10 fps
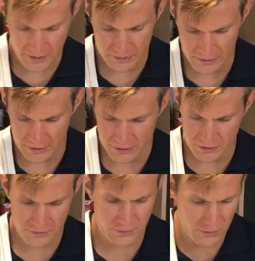
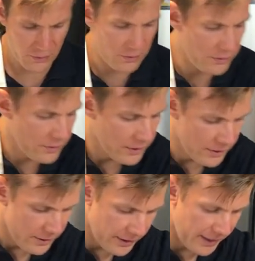delicious food
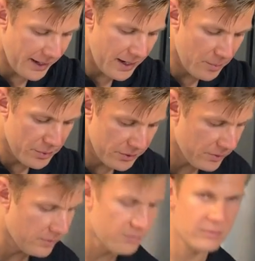and abs
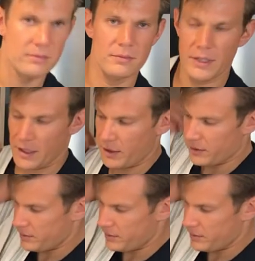or, I don't know,